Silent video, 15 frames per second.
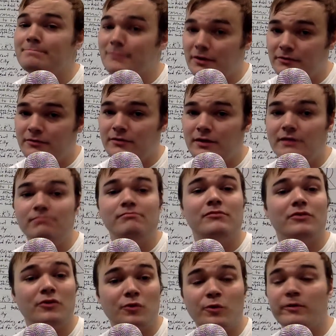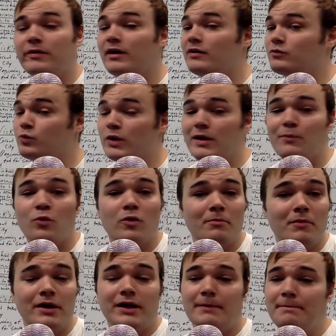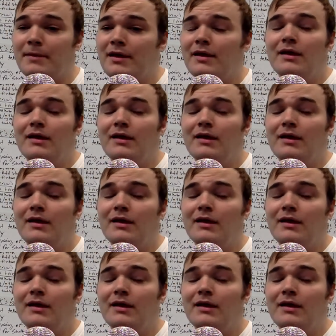Another thing, the North has way more money.